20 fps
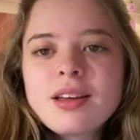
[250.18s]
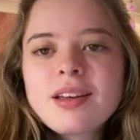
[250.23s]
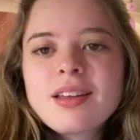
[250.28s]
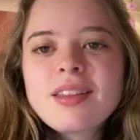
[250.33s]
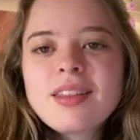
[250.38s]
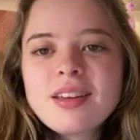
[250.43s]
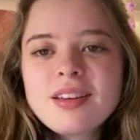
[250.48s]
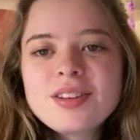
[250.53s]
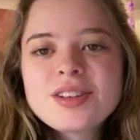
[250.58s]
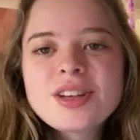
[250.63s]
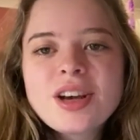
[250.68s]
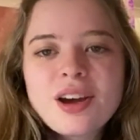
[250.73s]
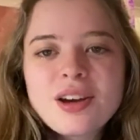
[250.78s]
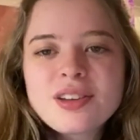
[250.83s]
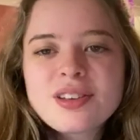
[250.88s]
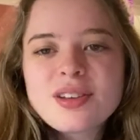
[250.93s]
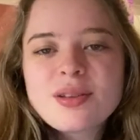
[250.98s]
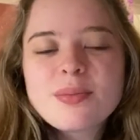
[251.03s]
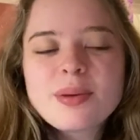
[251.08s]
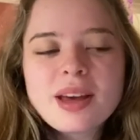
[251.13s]
This
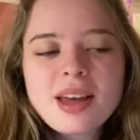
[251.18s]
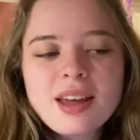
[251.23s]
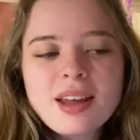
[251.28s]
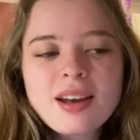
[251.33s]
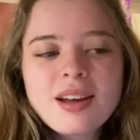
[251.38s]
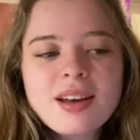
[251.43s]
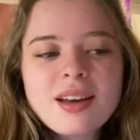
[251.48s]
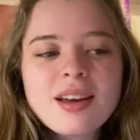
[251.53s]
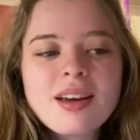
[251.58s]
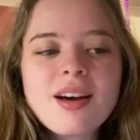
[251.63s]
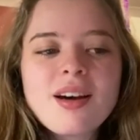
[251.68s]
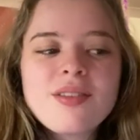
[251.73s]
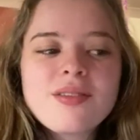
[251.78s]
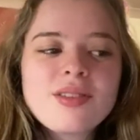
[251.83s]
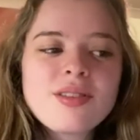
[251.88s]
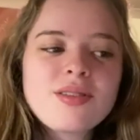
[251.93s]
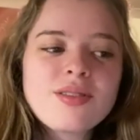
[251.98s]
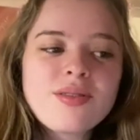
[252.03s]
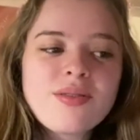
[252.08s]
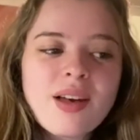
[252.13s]
shows the beginning of
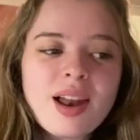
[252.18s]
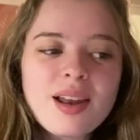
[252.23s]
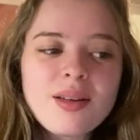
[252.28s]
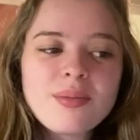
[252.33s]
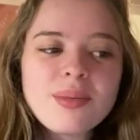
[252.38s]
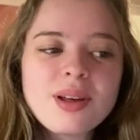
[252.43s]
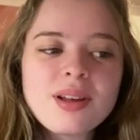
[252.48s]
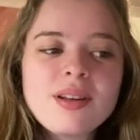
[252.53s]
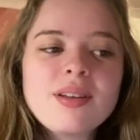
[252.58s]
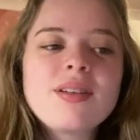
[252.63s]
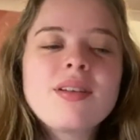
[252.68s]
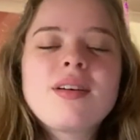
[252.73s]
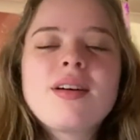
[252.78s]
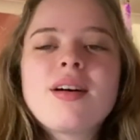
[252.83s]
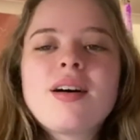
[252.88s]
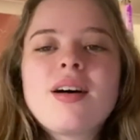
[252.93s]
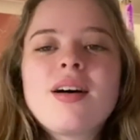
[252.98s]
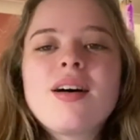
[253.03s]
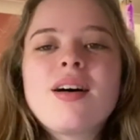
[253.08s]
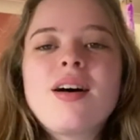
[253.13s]
the development
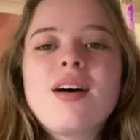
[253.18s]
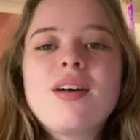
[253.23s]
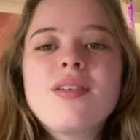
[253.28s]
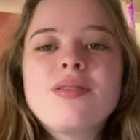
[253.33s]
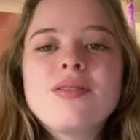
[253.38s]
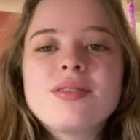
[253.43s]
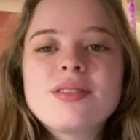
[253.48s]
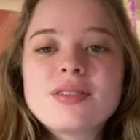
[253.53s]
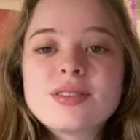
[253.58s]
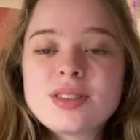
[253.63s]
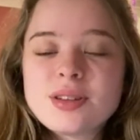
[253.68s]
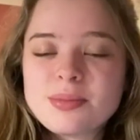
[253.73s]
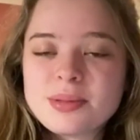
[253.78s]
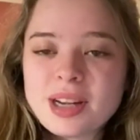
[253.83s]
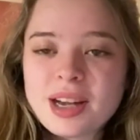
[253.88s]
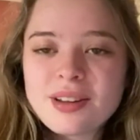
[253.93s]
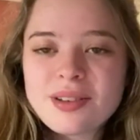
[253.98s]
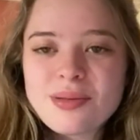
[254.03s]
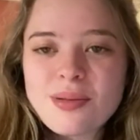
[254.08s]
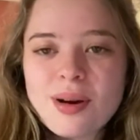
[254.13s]
of
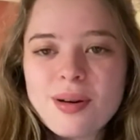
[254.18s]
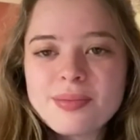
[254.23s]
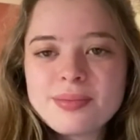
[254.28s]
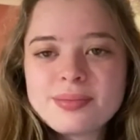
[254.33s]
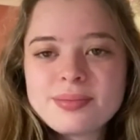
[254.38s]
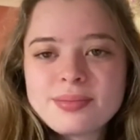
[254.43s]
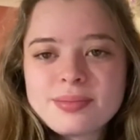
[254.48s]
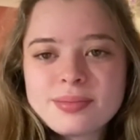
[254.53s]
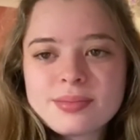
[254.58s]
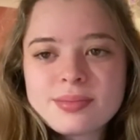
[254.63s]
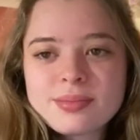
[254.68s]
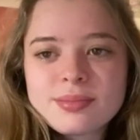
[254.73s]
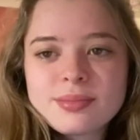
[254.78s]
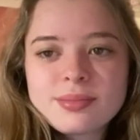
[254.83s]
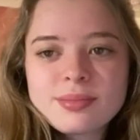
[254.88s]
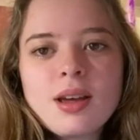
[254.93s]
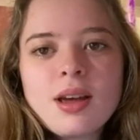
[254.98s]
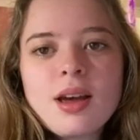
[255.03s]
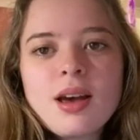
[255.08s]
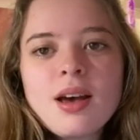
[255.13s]
subject 1.
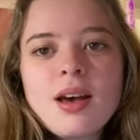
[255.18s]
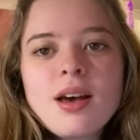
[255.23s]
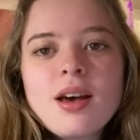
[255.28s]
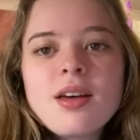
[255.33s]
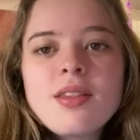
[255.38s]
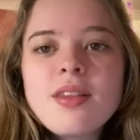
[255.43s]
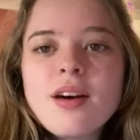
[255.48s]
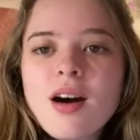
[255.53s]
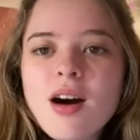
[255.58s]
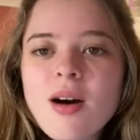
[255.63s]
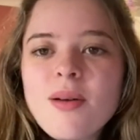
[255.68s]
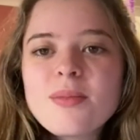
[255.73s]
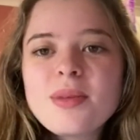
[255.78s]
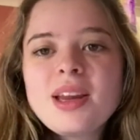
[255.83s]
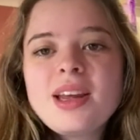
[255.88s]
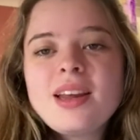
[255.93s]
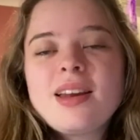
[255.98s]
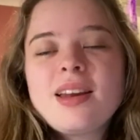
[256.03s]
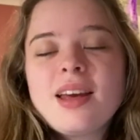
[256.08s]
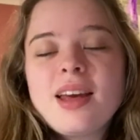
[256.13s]
The
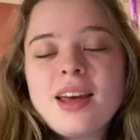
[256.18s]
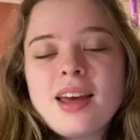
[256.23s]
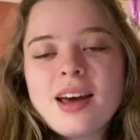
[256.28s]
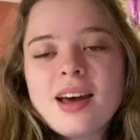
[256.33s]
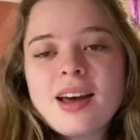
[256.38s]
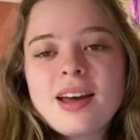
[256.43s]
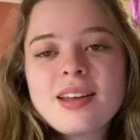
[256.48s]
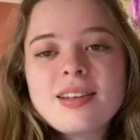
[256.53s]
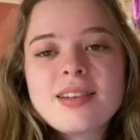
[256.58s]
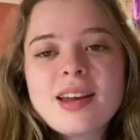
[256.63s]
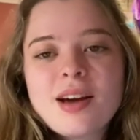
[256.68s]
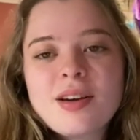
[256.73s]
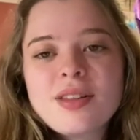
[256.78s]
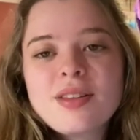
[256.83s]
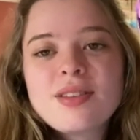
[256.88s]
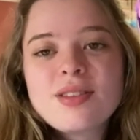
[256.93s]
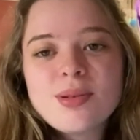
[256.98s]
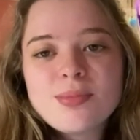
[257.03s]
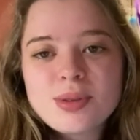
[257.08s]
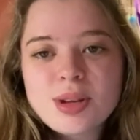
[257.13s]
harmony here is now in the
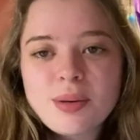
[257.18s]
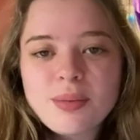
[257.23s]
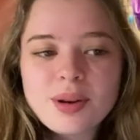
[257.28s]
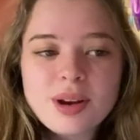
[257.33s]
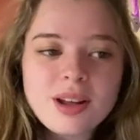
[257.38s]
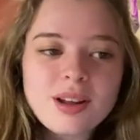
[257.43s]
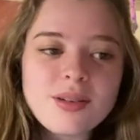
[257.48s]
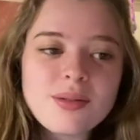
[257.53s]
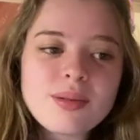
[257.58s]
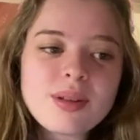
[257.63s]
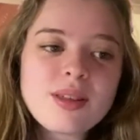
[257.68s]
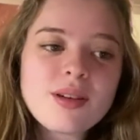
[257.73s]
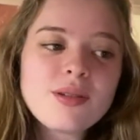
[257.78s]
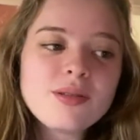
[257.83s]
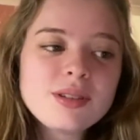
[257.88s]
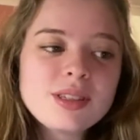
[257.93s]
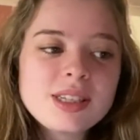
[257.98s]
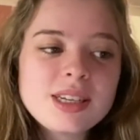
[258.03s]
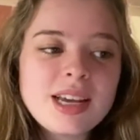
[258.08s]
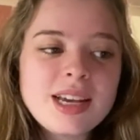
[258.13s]
subdominant with
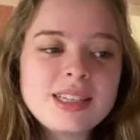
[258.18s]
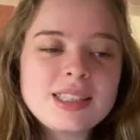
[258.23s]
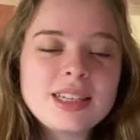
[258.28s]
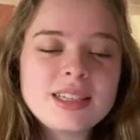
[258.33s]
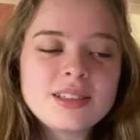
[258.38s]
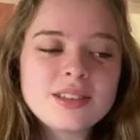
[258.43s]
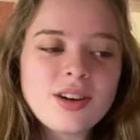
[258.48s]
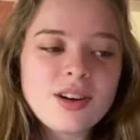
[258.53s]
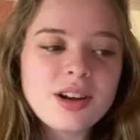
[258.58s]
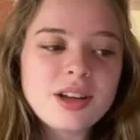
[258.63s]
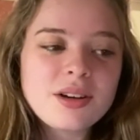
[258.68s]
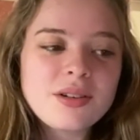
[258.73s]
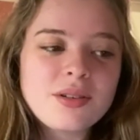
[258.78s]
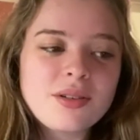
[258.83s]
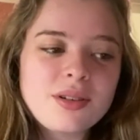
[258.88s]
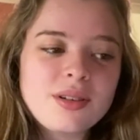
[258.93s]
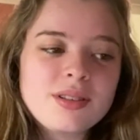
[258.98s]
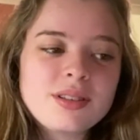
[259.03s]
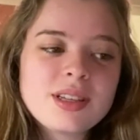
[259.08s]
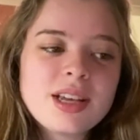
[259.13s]
alternating tonic
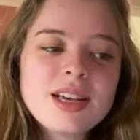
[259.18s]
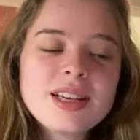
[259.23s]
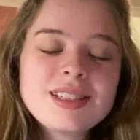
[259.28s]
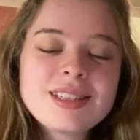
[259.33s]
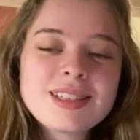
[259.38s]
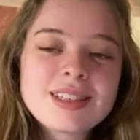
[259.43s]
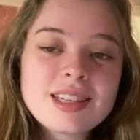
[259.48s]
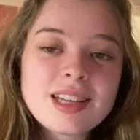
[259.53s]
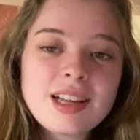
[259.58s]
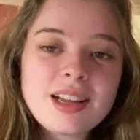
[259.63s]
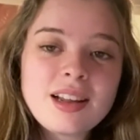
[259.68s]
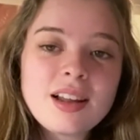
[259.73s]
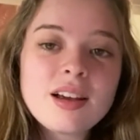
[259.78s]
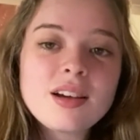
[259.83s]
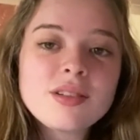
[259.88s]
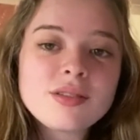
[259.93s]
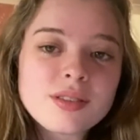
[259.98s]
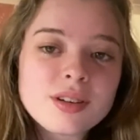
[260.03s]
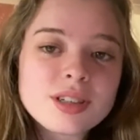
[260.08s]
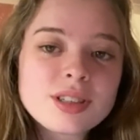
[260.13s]
chords, still
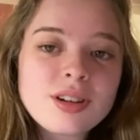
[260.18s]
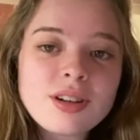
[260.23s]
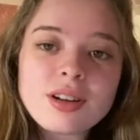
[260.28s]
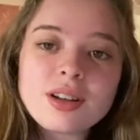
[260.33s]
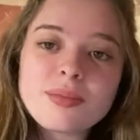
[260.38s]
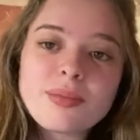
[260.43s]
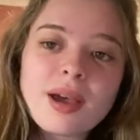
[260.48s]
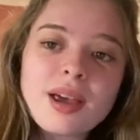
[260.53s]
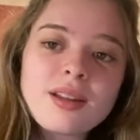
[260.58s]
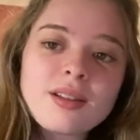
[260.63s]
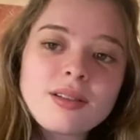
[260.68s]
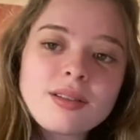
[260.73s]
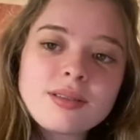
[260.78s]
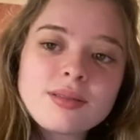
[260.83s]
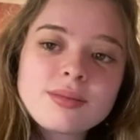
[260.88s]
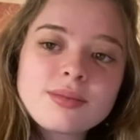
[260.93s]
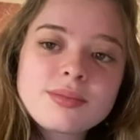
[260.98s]
over a tonic pedal.